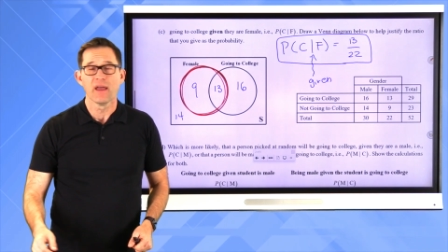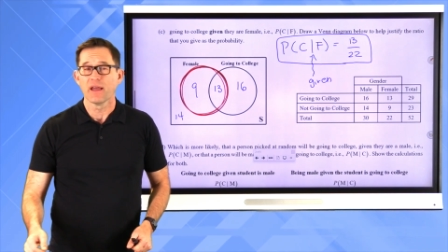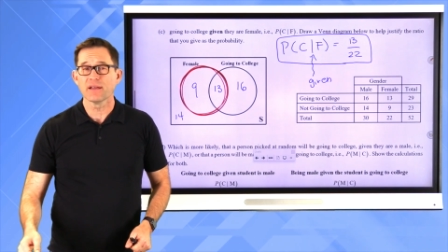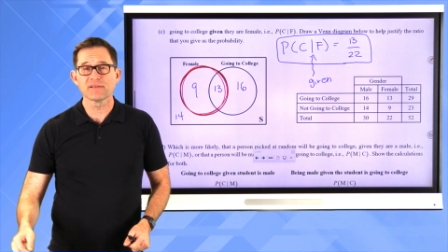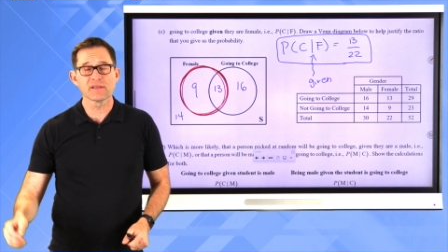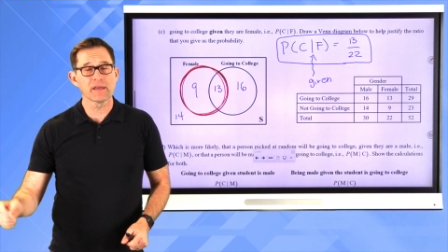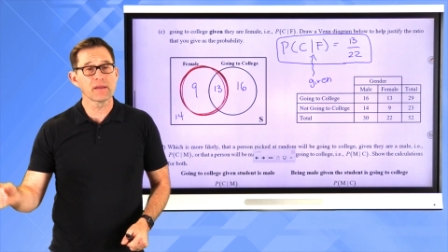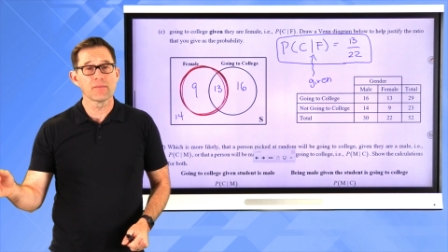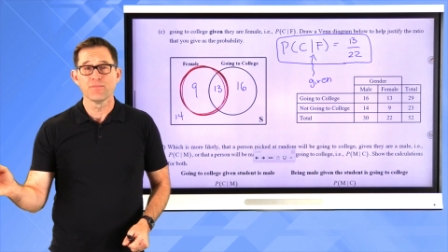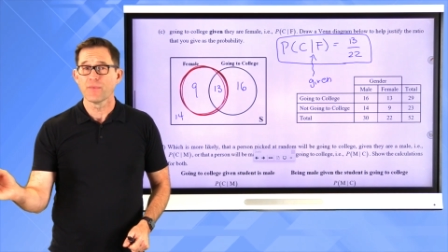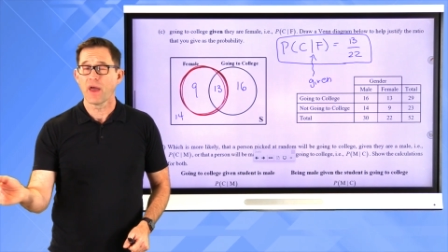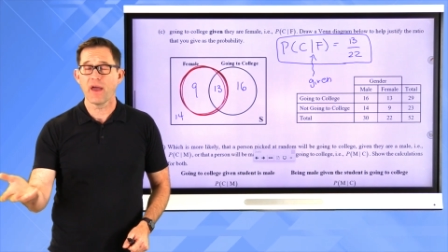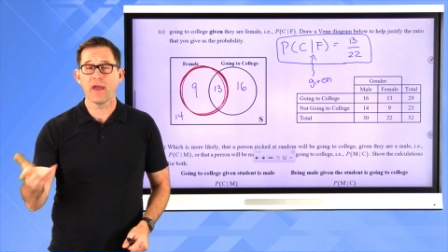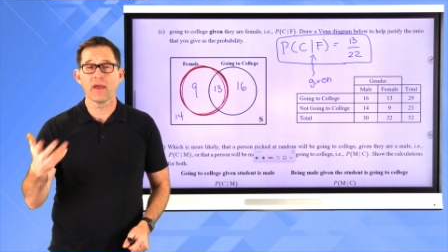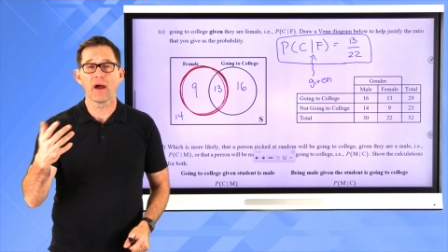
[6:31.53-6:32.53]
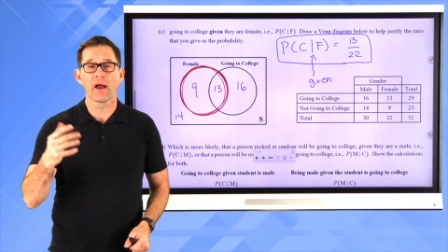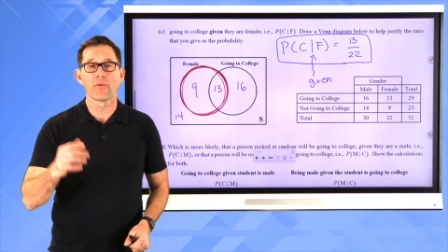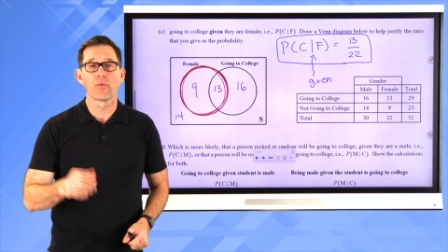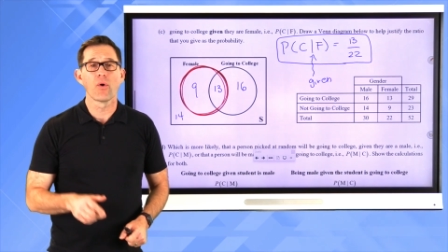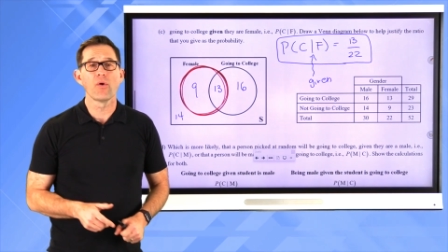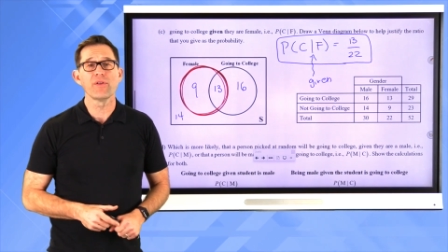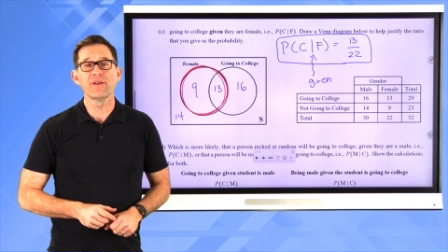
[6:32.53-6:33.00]
It's like, hey, I
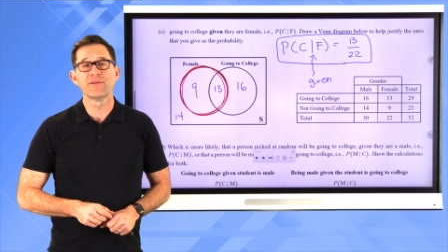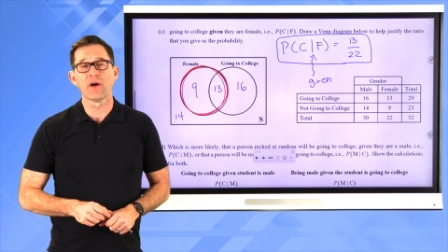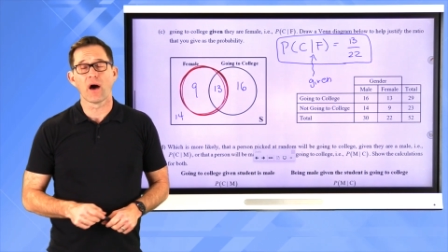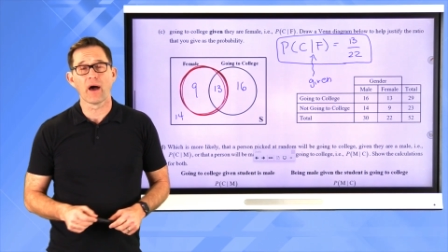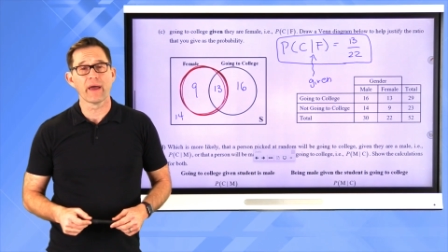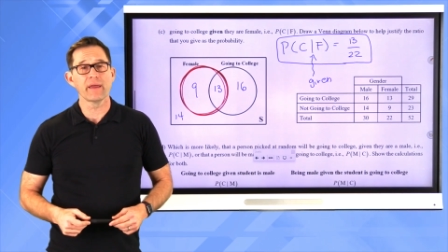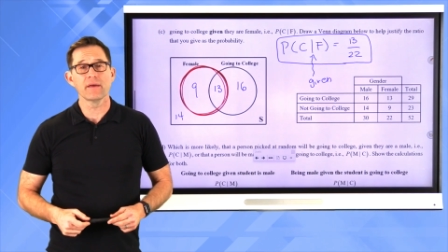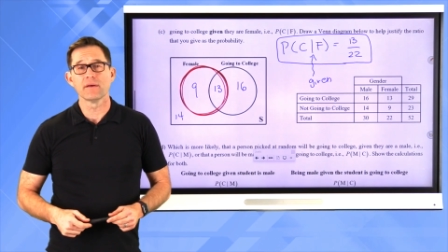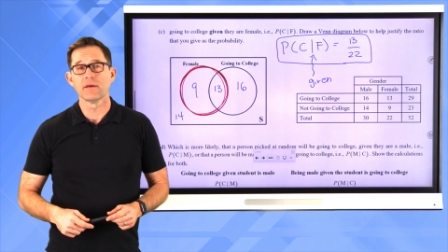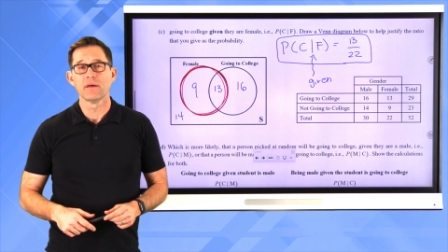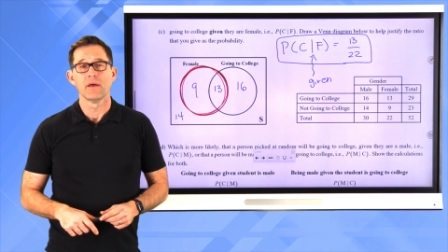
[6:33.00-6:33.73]
rolled a die